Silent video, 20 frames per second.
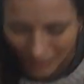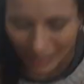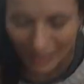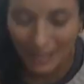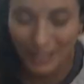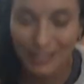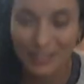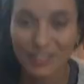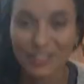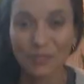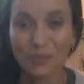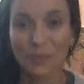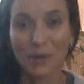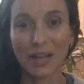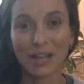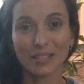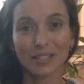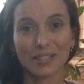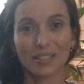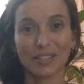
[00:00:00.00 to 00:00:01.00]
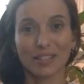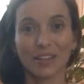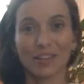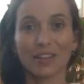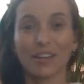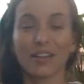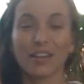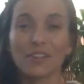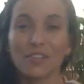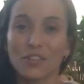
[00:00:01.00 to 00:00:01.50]
Hands are
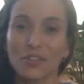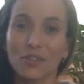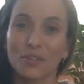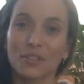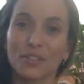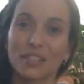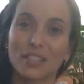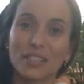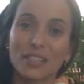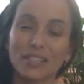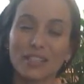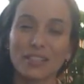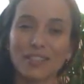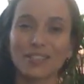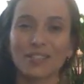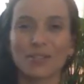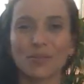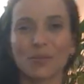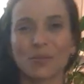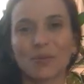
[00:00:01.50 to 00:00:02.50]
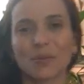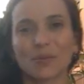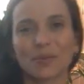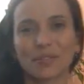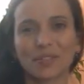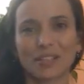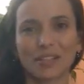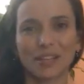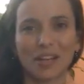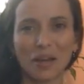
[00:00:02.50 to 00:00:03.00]
resting either on the knees or
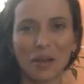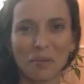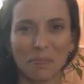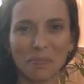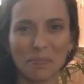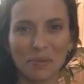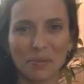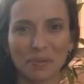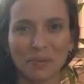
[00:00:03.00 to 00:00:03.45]
on the lap.